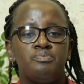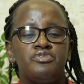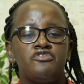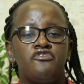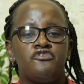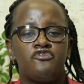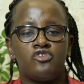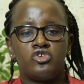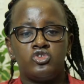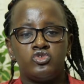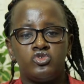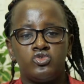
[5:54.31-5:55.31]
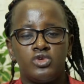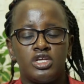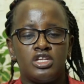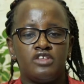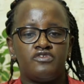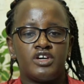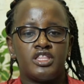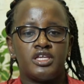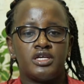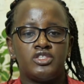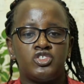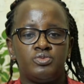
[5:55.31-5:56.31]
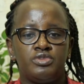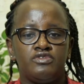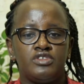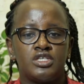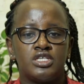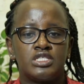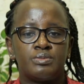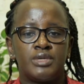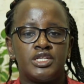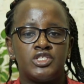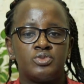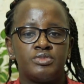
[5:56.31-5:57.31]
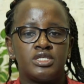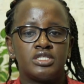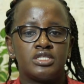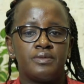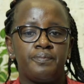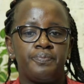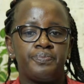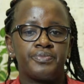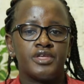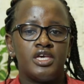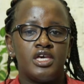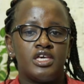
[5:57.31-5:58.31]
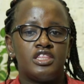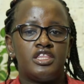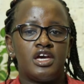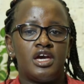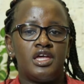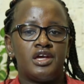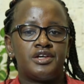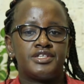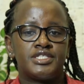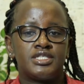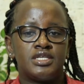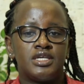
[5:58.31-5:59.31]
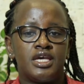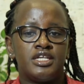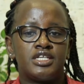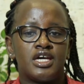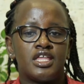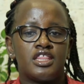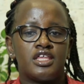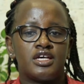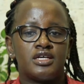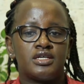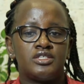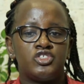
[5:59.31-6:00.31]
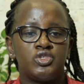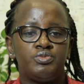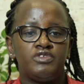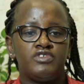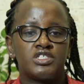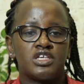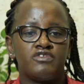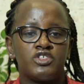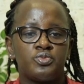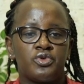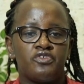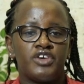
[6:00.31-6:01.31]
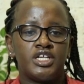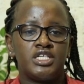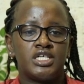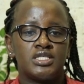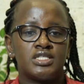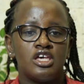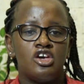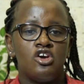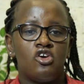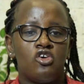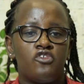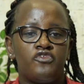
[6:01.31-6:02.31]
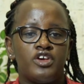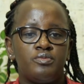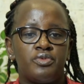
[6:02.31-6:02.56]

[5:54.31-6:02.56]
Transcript: before you do any further GBV case management. The IRC and other GBV service providers often